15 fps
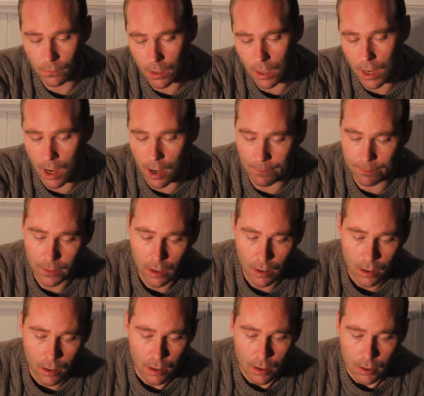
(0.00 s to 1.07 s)
yeah,
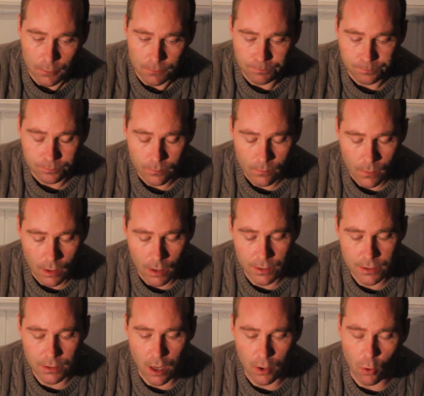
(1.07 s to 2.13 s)

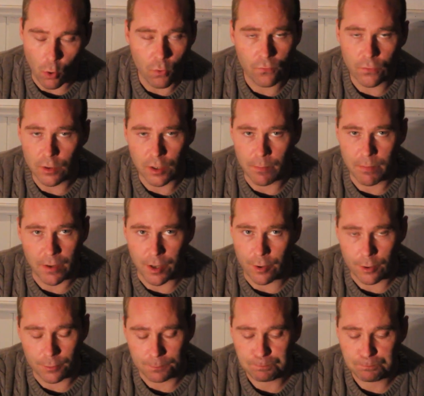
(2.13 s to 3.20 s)
it's not overly
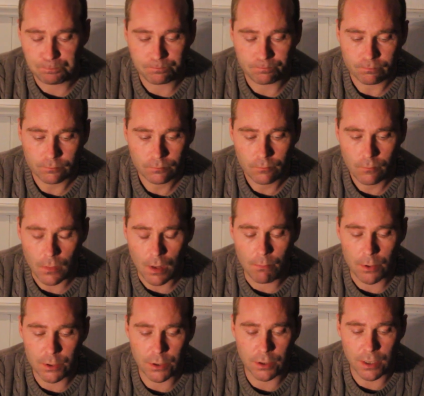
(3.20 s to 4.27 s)
bitter,
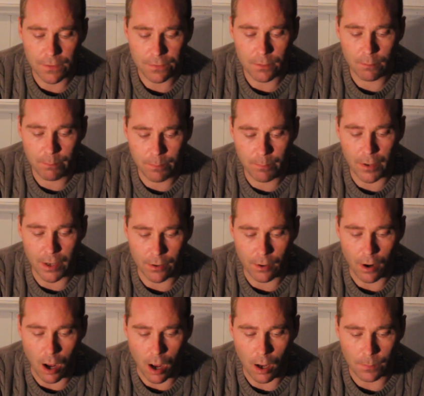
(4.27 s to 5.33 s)
but you get the
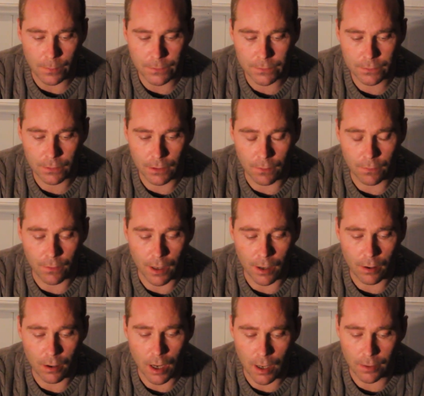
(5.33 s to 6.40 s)
bitter hops in
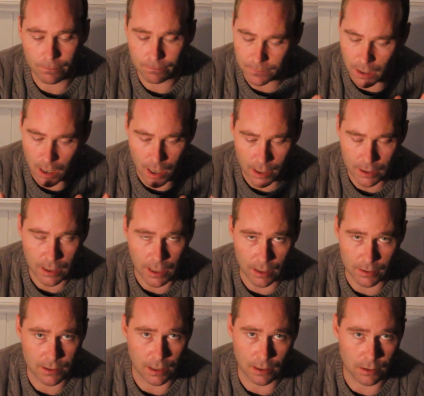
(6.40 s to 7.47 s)
there. I
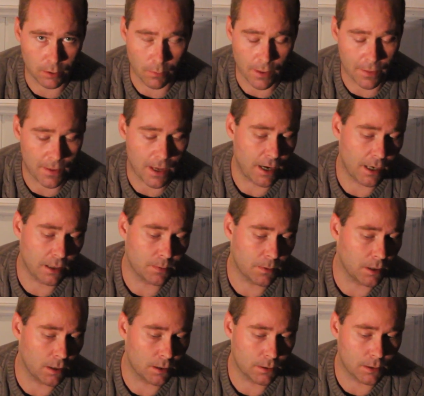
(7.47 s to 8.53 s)
can't tell you what that is
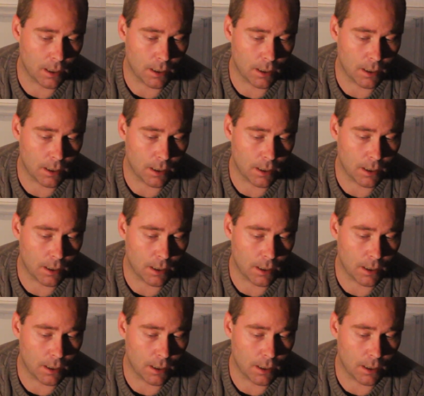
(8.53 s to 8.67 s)
because